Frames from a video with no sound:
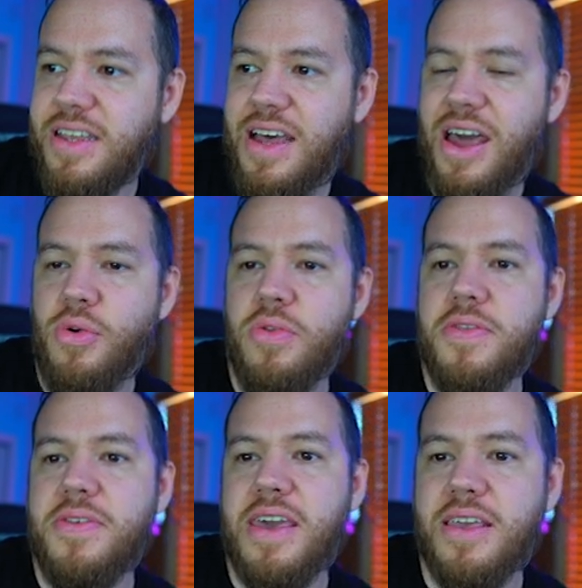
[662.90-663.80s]
I don't
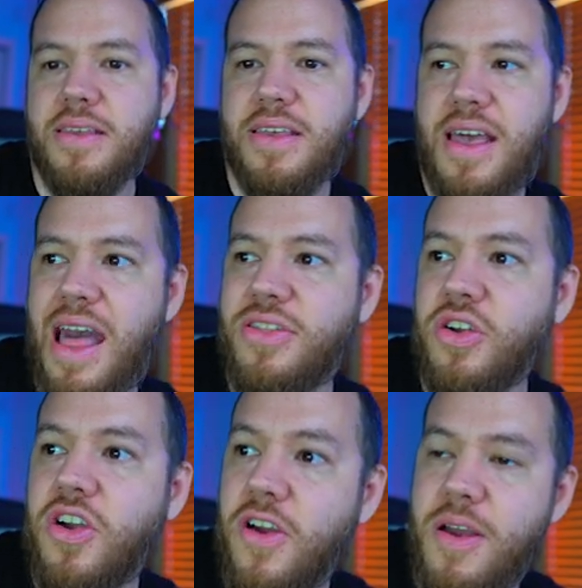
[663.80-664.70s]
think at the
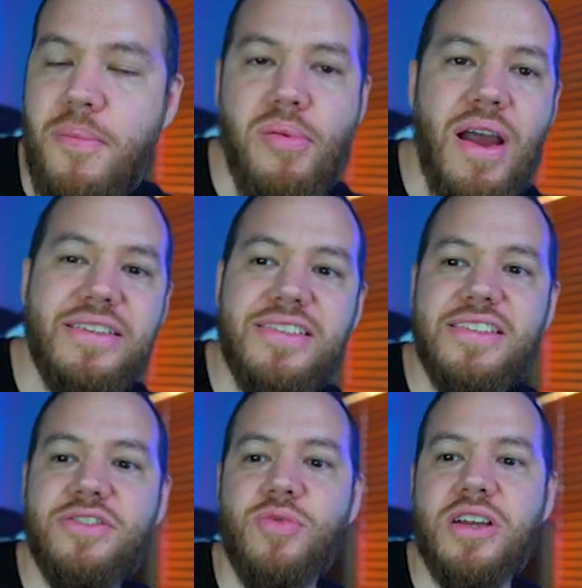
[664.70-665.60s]
current
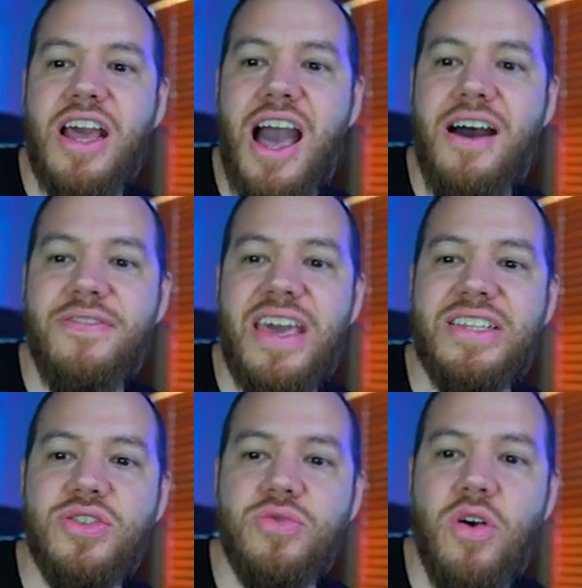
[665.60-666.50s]
prices, we're gonna have a
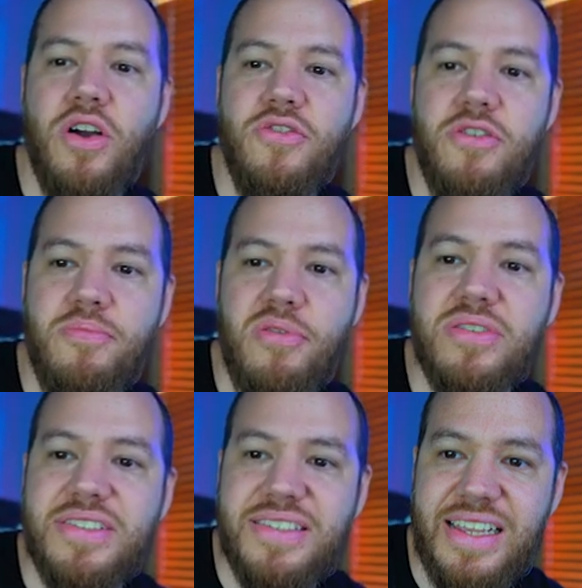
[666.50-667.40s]

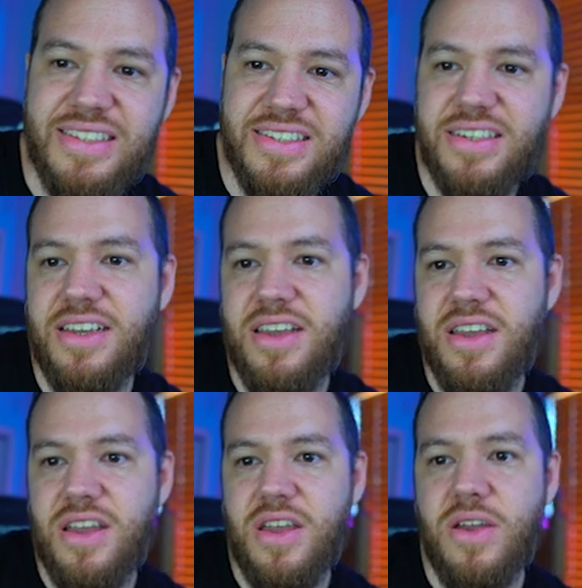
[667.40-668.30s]
200%
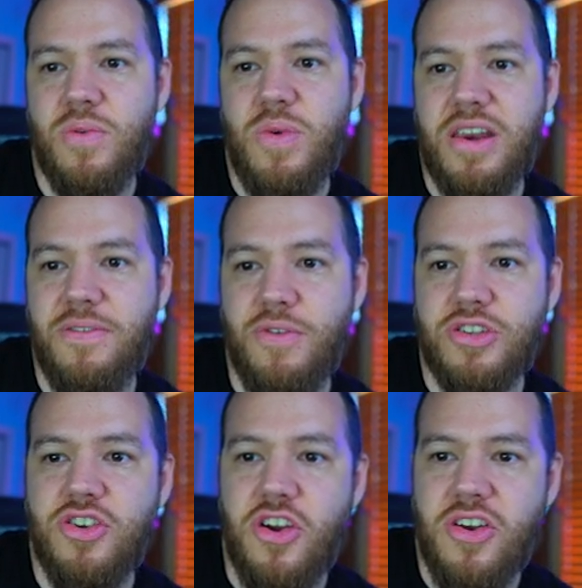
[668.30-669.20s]
rate of
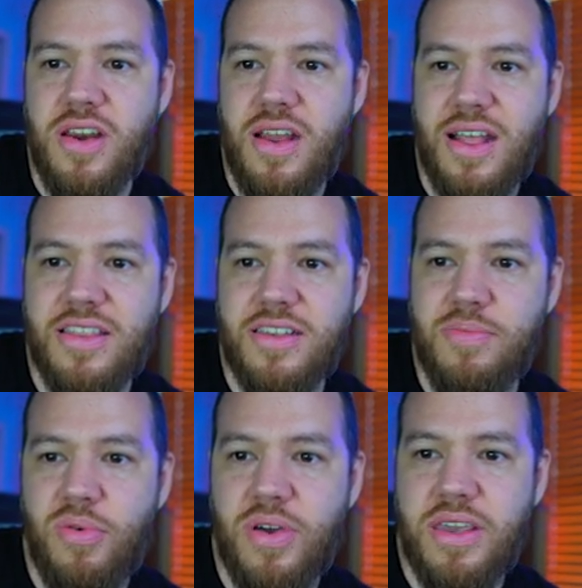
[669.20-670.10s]
return at this
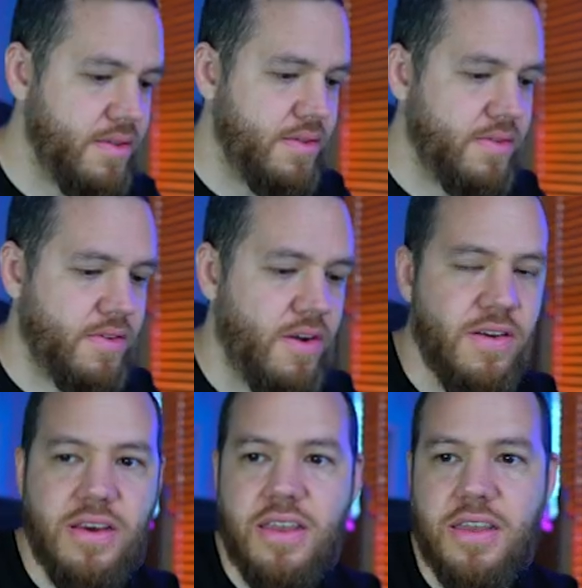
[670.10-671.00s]
point. It's
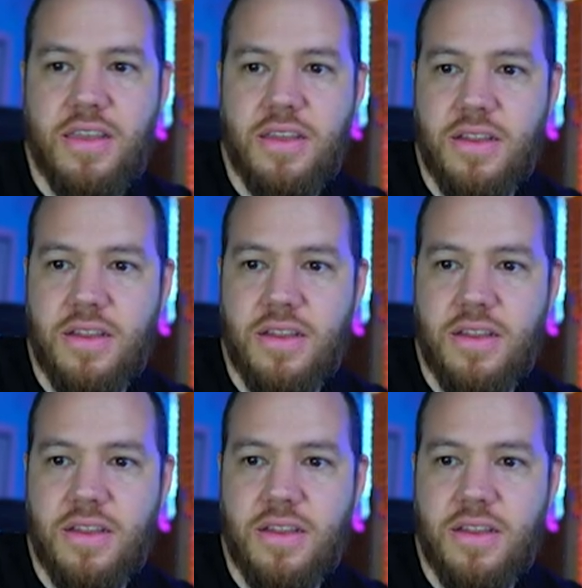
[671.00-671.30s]
currently